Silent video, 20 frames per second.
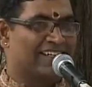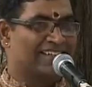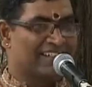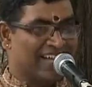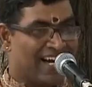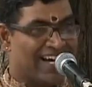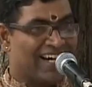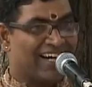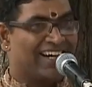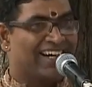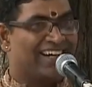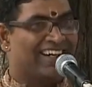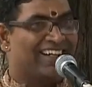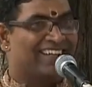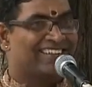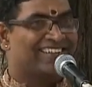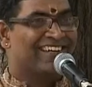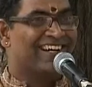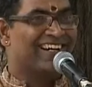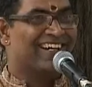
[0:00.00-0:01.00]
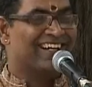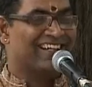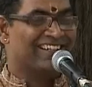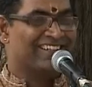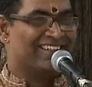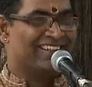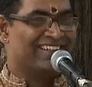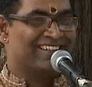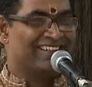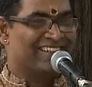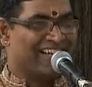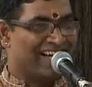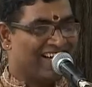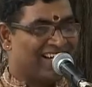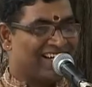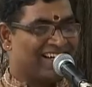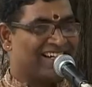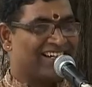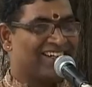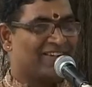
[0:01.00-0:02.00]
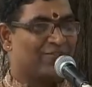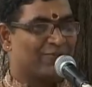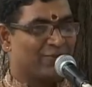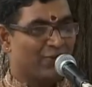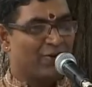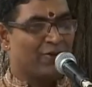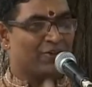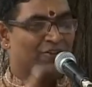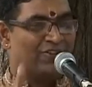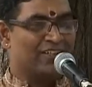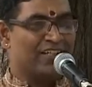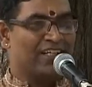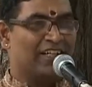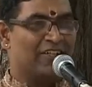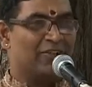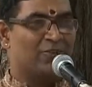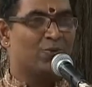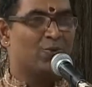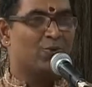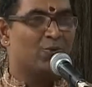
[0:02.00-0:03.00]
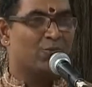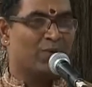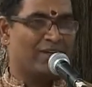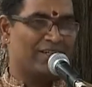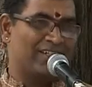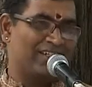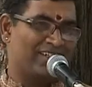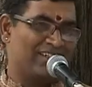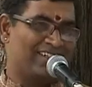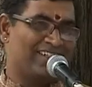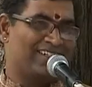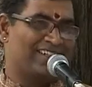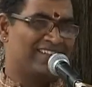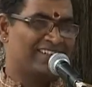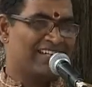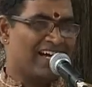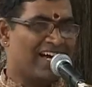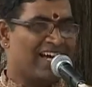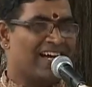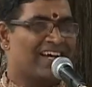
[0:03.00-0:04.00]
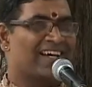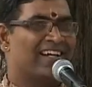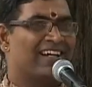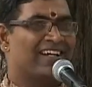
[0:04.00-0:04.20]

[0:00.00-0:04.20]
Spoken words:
Ta tangla ta 4 3 2 1 ta